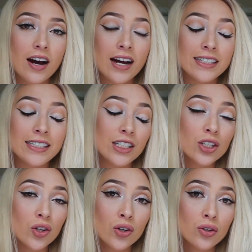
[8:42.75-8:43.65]

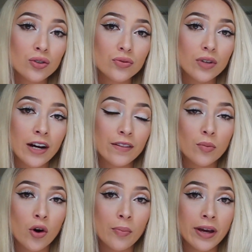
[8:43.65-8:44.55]
ideal at the
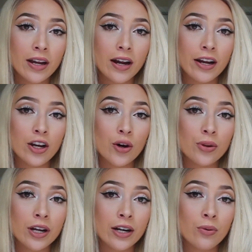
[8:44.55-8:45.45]
moment, I know
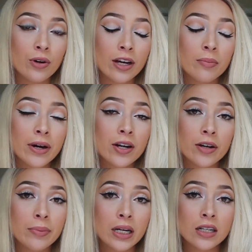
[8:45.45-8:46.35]
that it will get
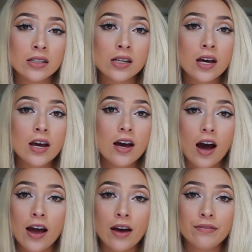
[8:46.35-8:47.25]
better because
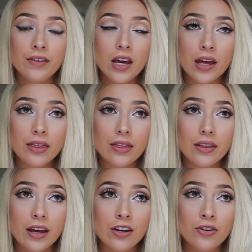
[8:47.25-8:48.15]
I have faith,
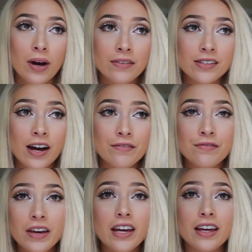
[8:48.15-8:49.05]
and you have to have
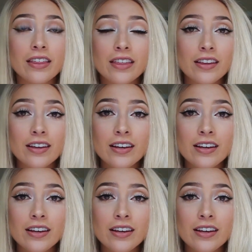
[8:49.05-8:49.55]
faith.